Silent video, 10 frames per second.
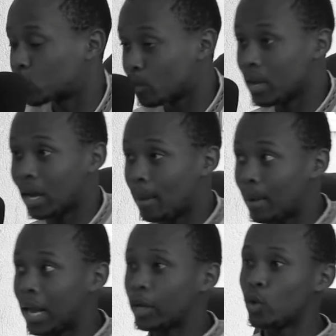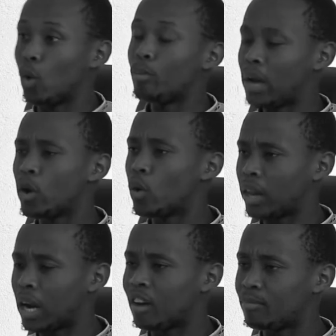to me, I'm like, no, I know
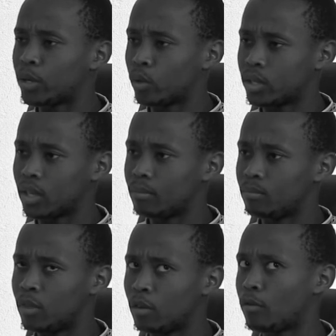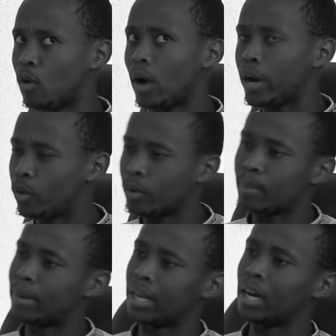that I love my daughter. Therefore, I know
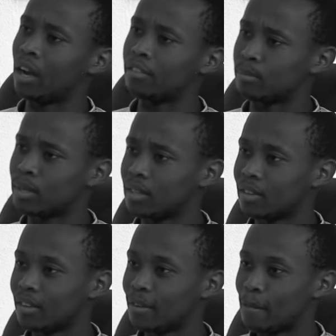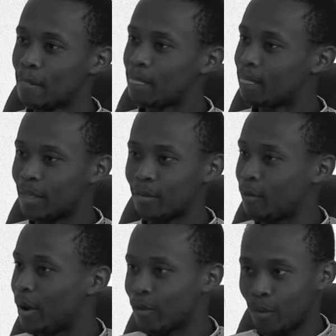that my dad loves me.
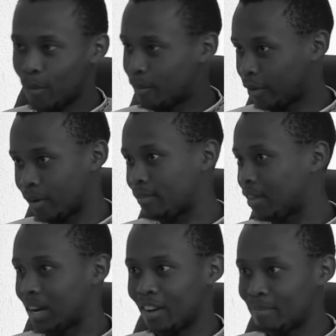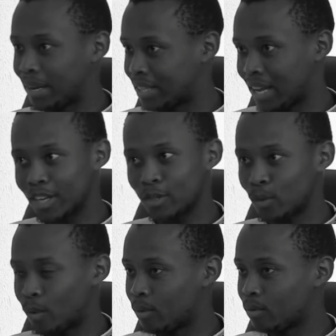Therefore, I know my grandfather loved my dad,
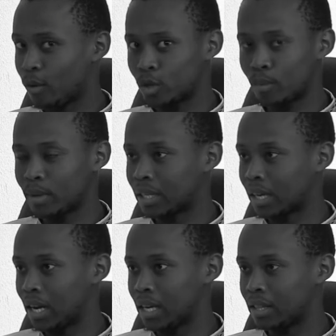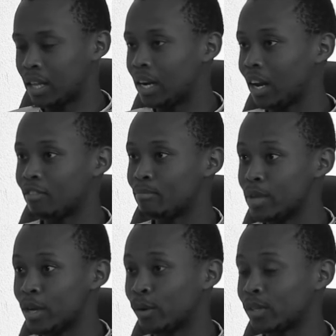so automatically they love
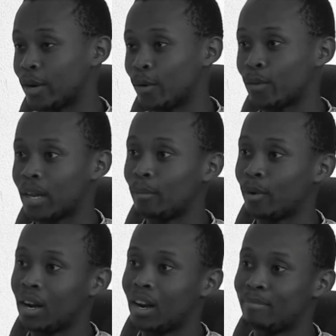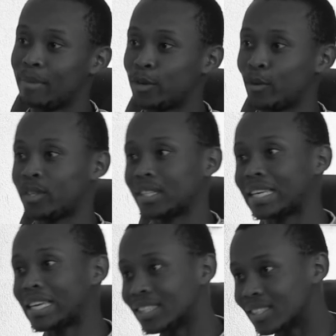me because I know that I'm going to love my daughter's
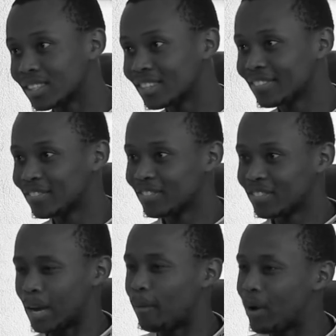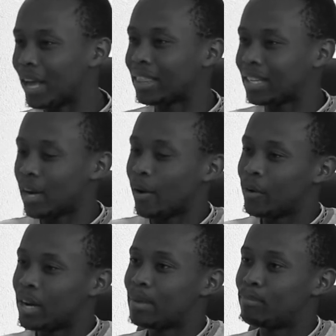kids. Yeah. Like, that's how I
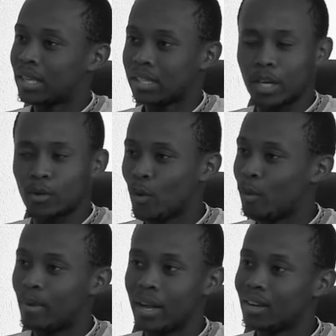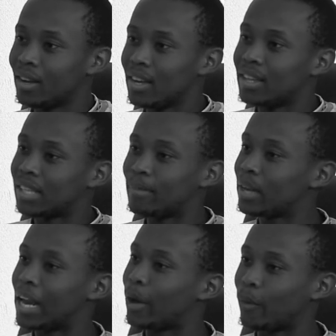really place it. I was like, no, man.
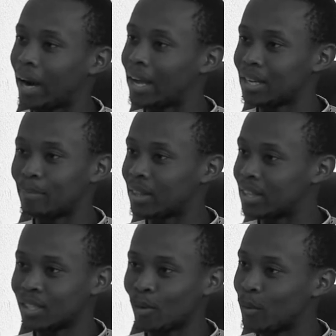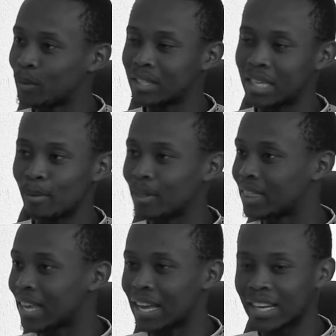Something like, all right, about this whole demon
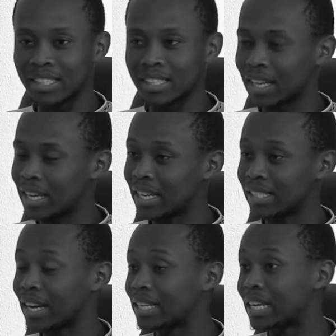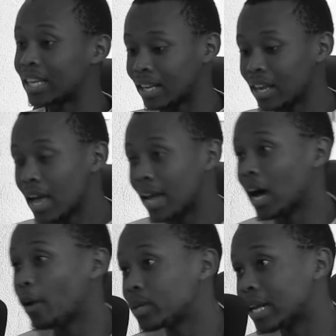thing, ancestors. I started digging. And
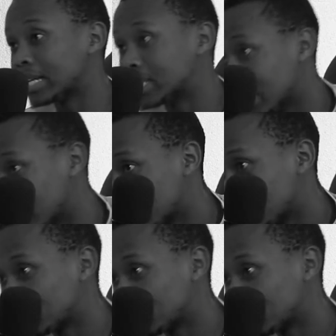how did I dig?